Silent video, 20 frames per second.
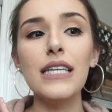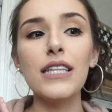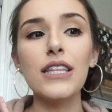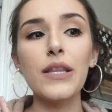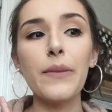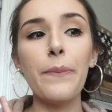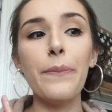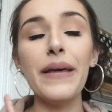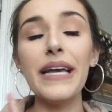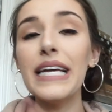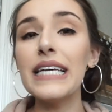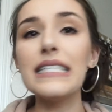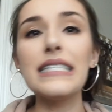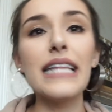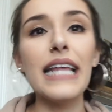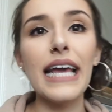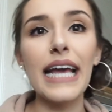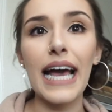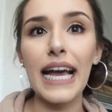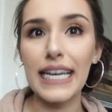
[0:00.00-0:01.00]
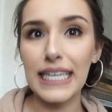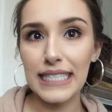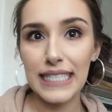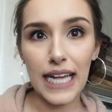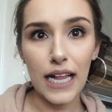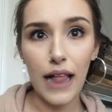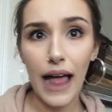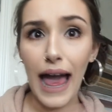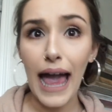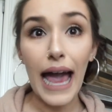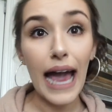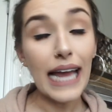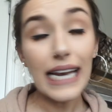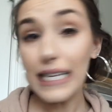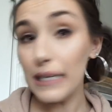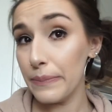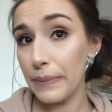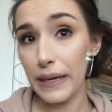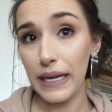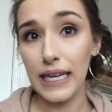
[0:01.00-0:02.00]
the biggest thing I can tell
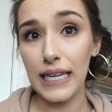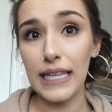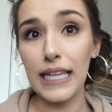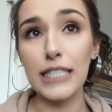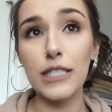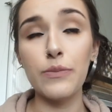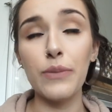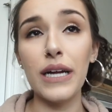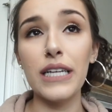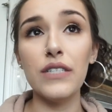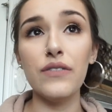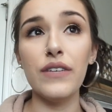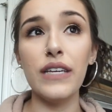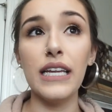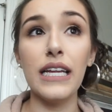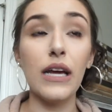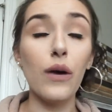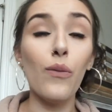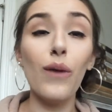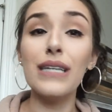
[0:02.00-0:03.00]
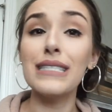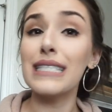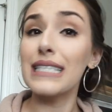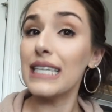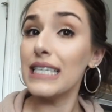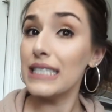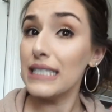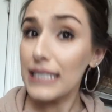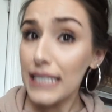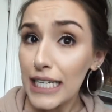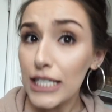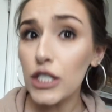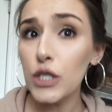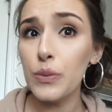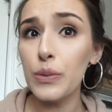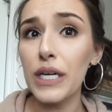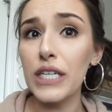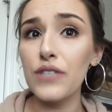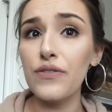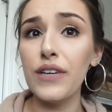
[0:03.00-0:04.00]
anybody that's breastfeeding and wants to continue
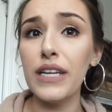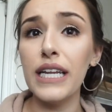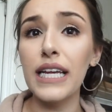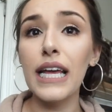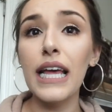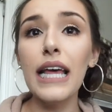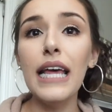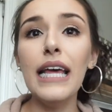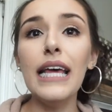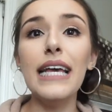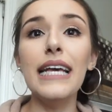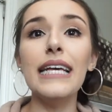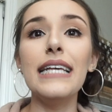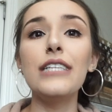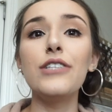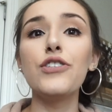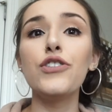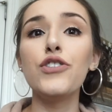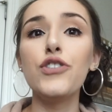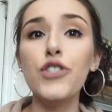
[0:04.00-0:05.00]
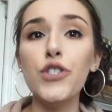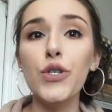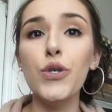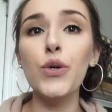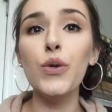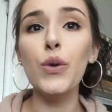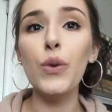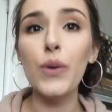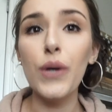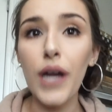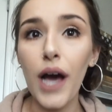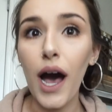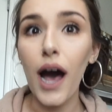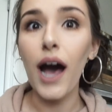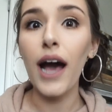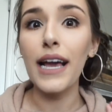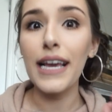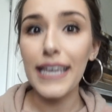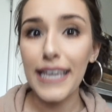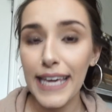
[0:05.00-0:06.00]
breastfeeding is do
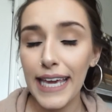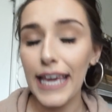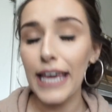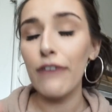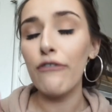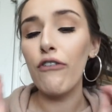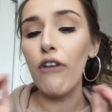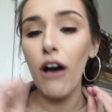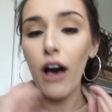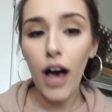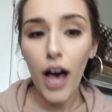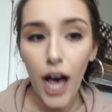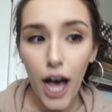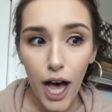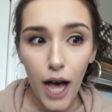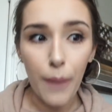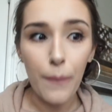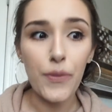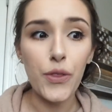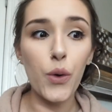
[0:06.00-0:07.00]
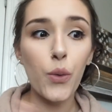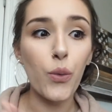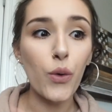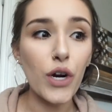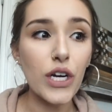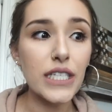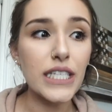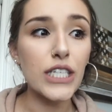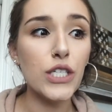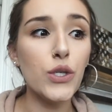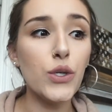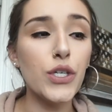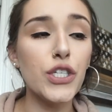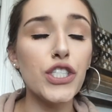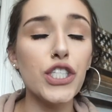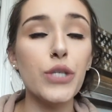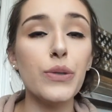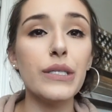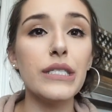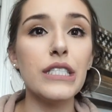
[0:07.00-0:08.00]
not give up. The worst thing you can
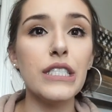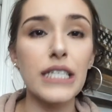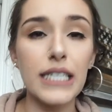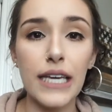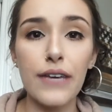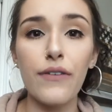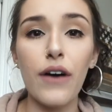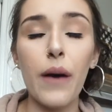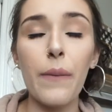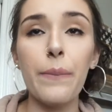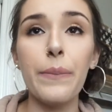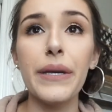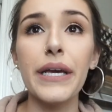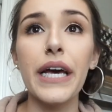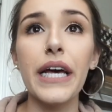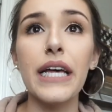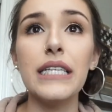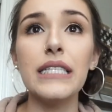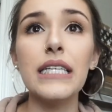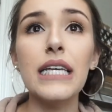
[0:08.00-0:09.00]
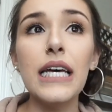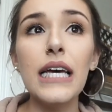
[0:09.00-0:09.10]
do is to give up because